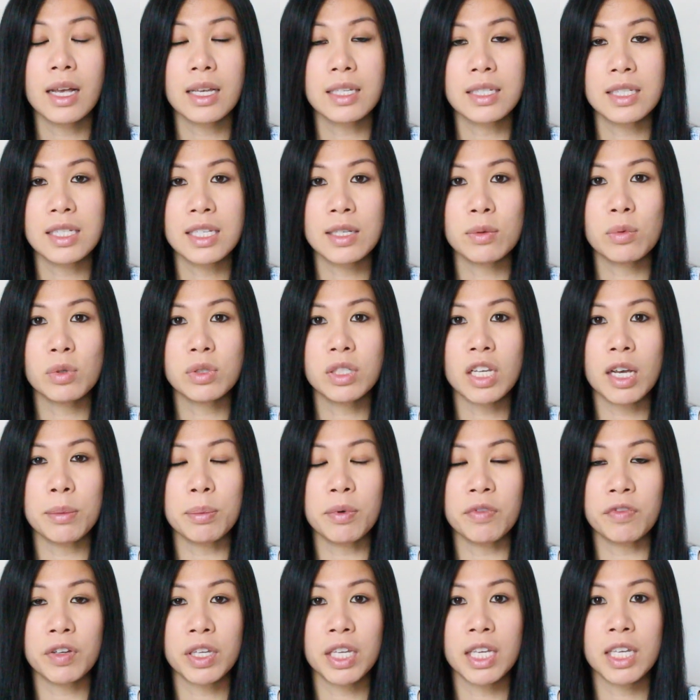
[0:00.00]
and see what
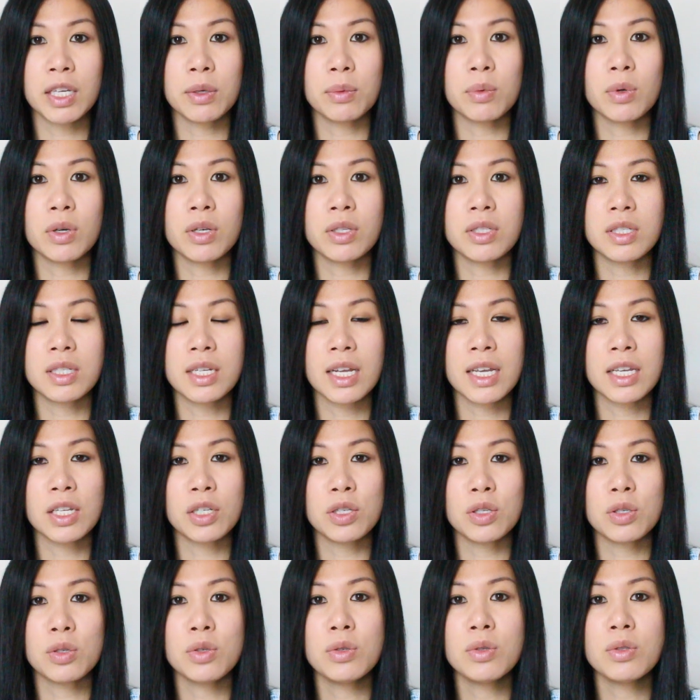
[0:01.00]
type of keywords they
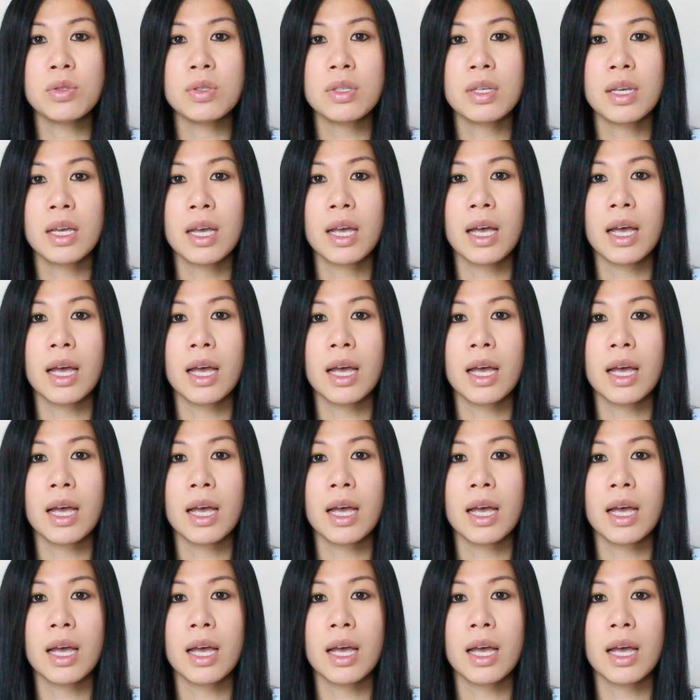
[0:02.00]
use